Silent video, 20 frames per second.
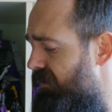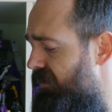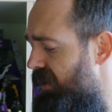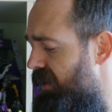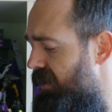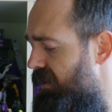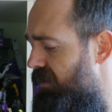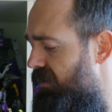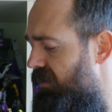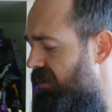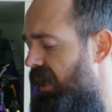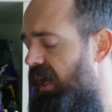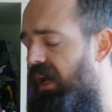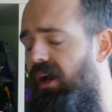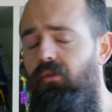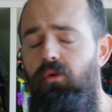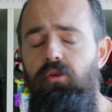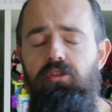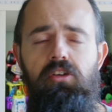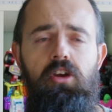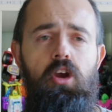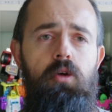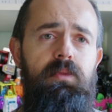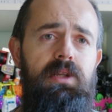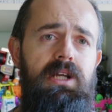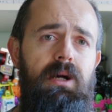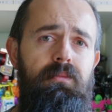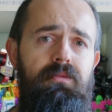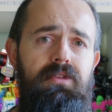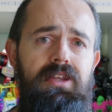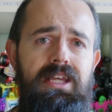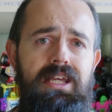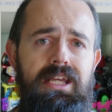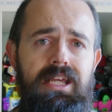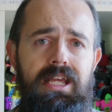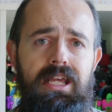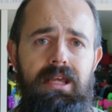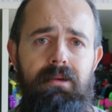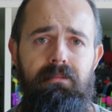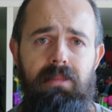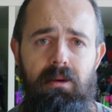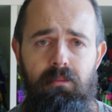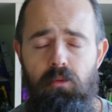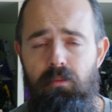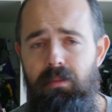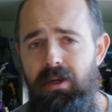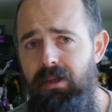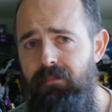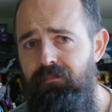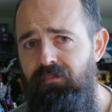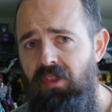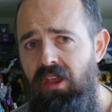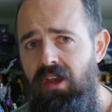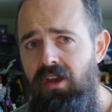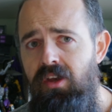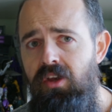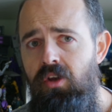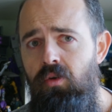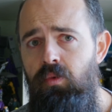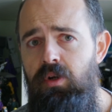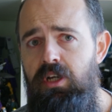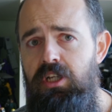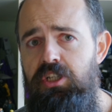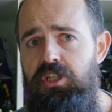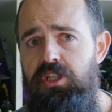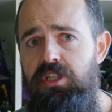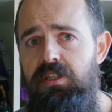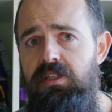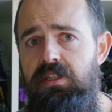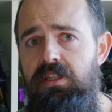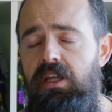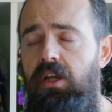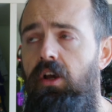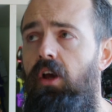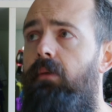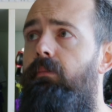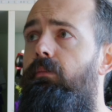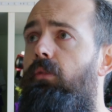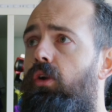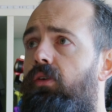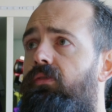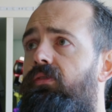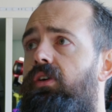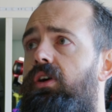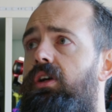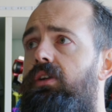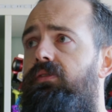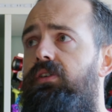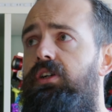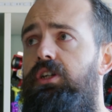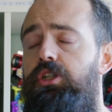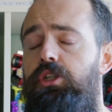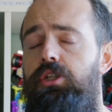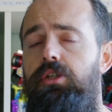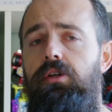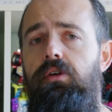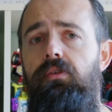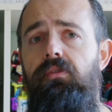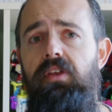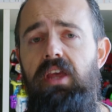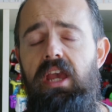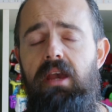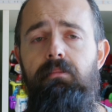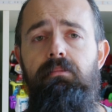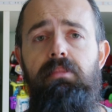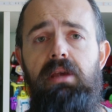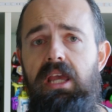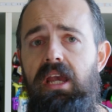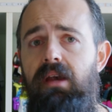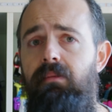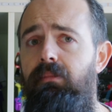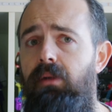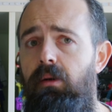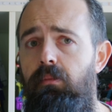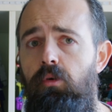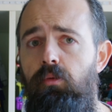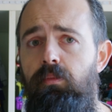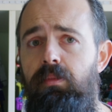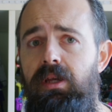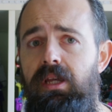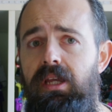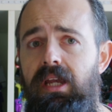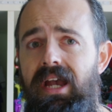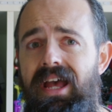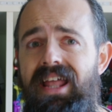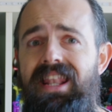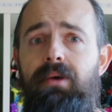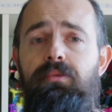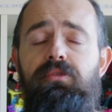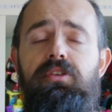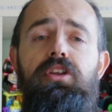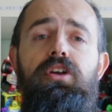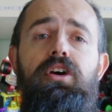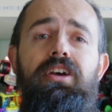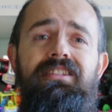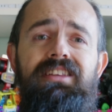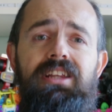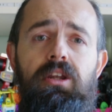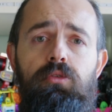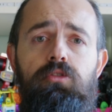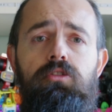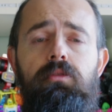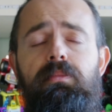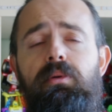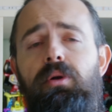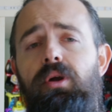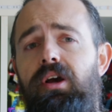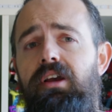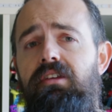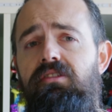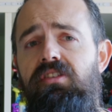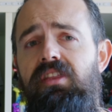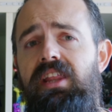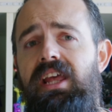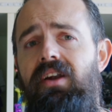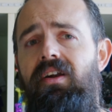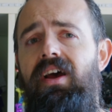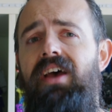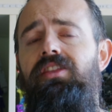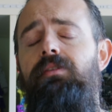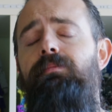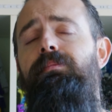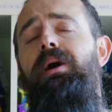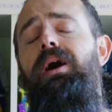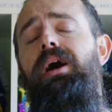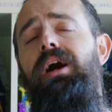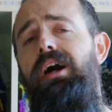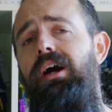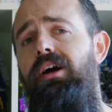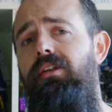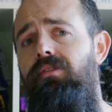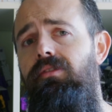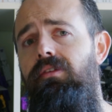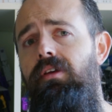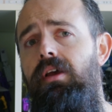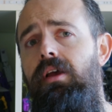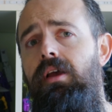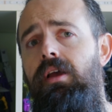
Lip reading: figures. I also opened up the Bumblebee, which is the kind of modified version of the MPM Bumblebee, and there was a nice little surprise in there. I had the parts